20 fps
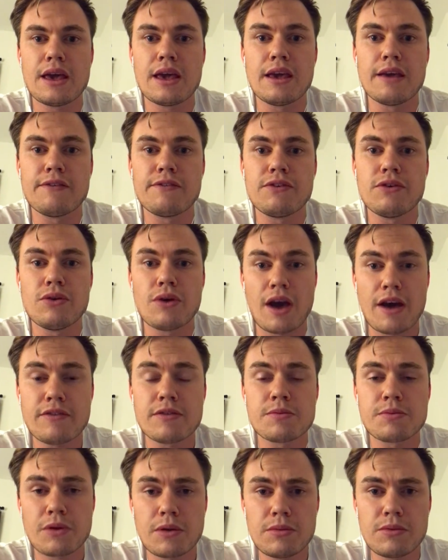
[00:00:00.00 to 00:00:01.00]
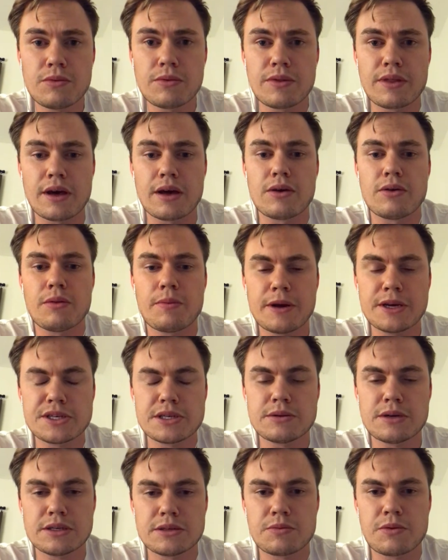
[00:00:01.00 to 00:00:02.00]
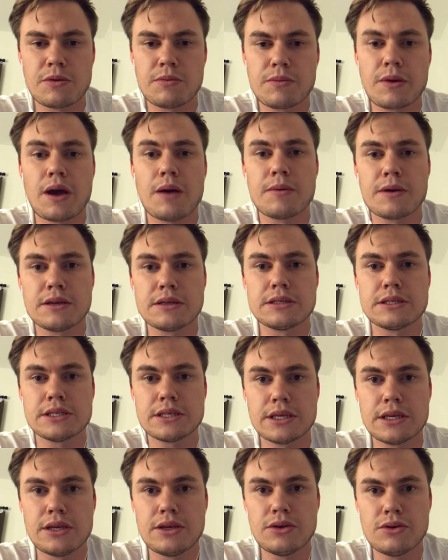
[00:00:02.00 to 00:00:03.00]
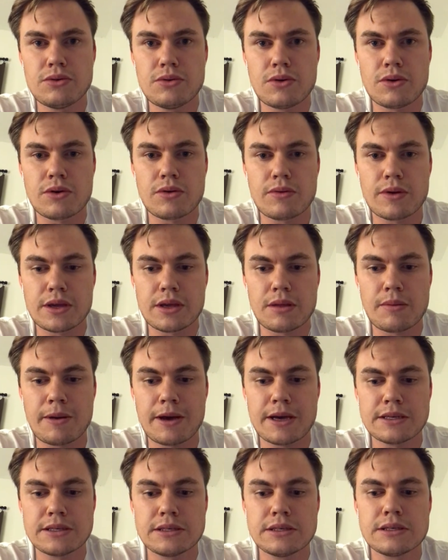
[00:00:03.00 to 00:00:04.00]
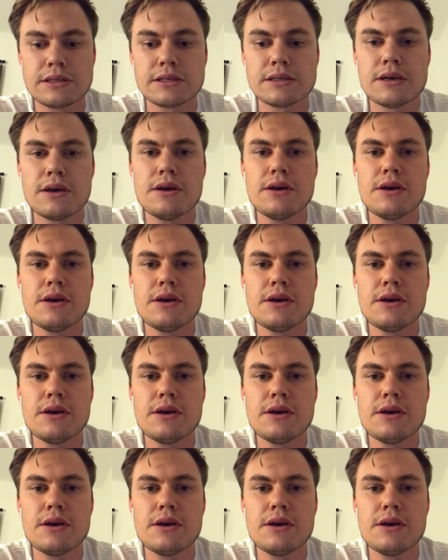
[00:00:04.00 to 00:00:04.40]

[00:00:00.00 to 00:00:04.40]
If you have a problem with that, or the patient has a problem coming in to see you on a regular basis,